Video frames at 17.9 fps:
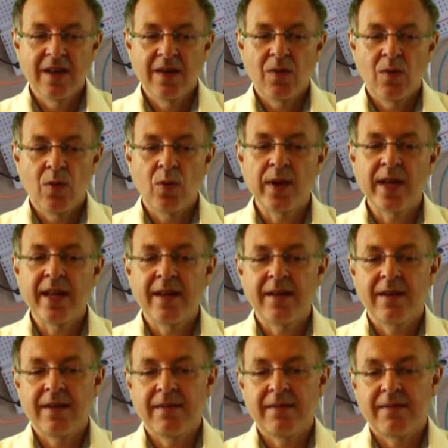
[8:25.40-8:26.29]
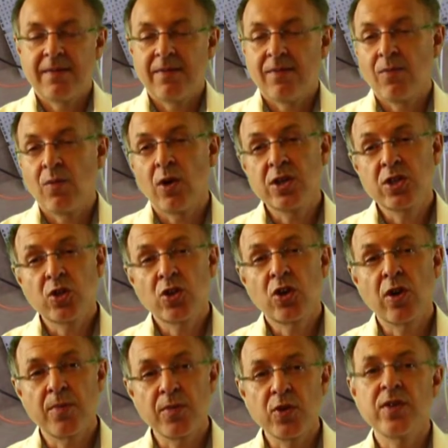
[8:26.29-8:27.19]
we want to
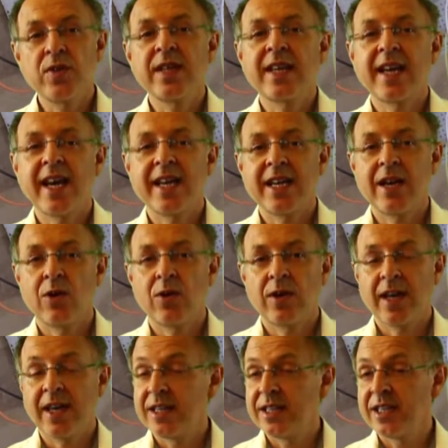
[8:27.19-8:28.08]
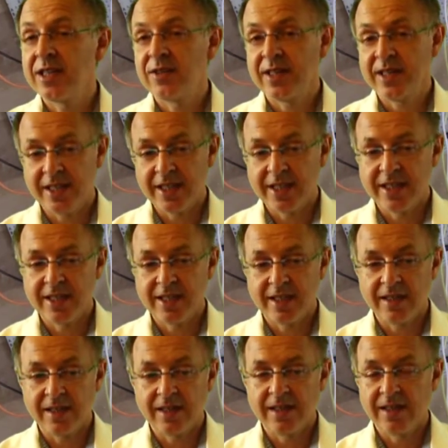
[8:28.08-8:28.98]
communicate our idea in
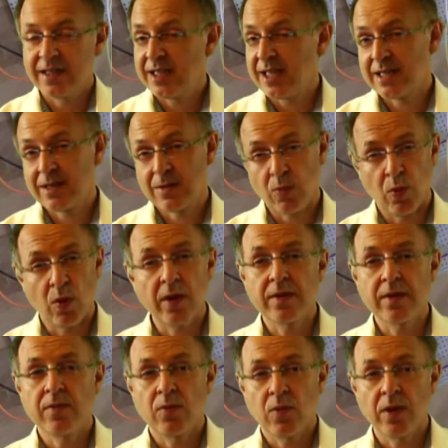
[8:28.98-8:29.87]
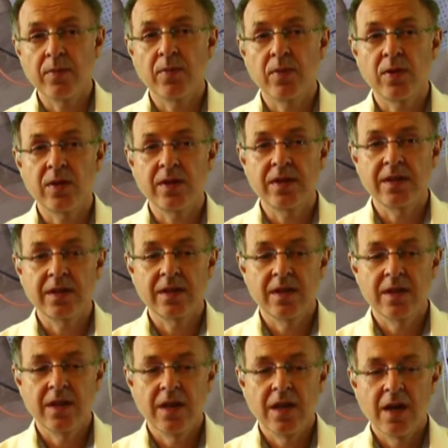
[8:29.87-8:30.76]
detail. That's one point.
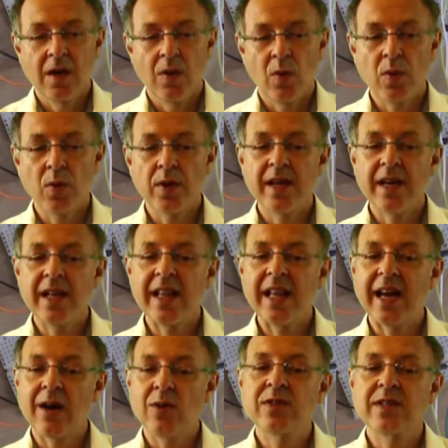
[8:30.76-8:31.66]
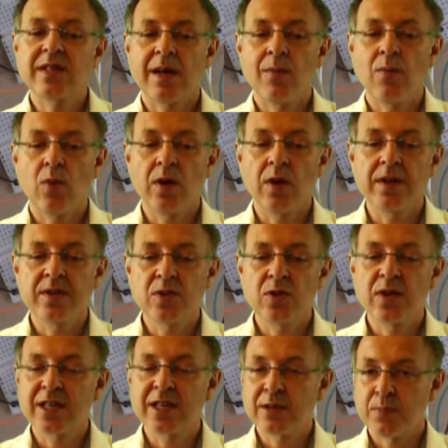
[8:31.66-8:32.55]
We want to allow someone to
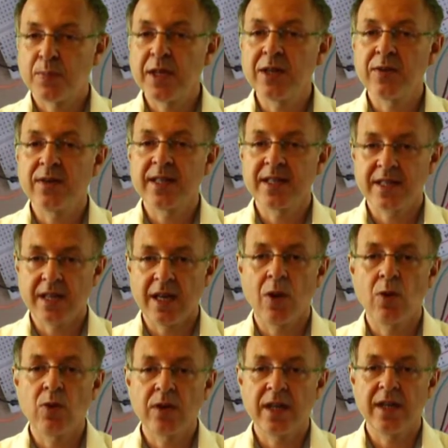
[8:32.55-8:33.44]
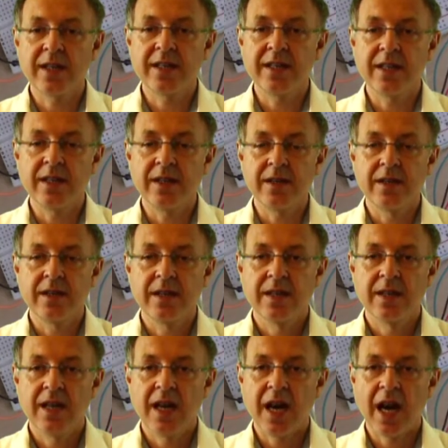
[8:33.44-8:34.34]
experience our idea,
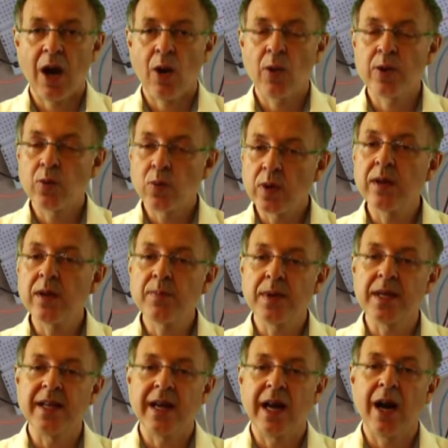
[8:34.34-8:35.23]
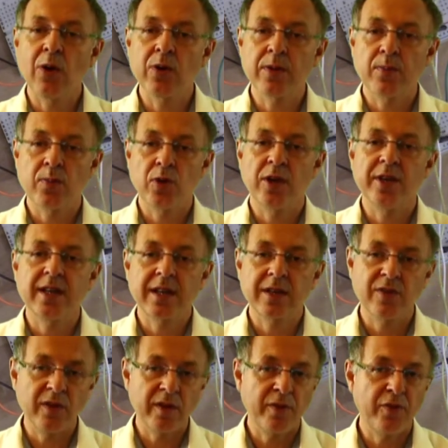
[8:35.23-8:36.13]
how it will be, how the product
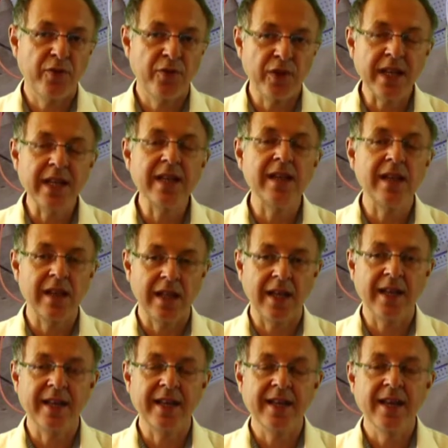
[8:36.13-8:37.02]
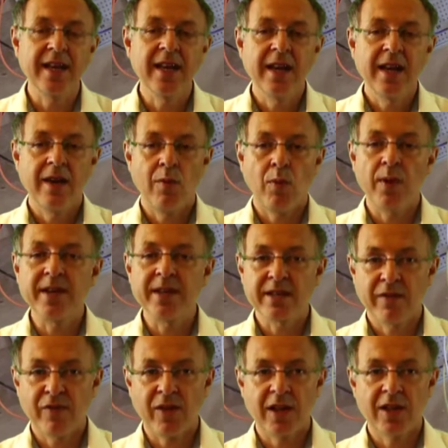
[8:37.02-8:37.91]
will feel like when it's
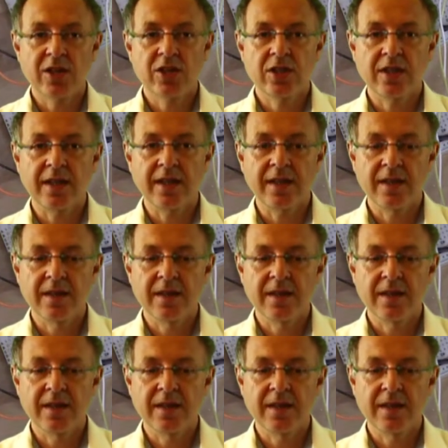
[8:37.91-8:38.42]
functioning.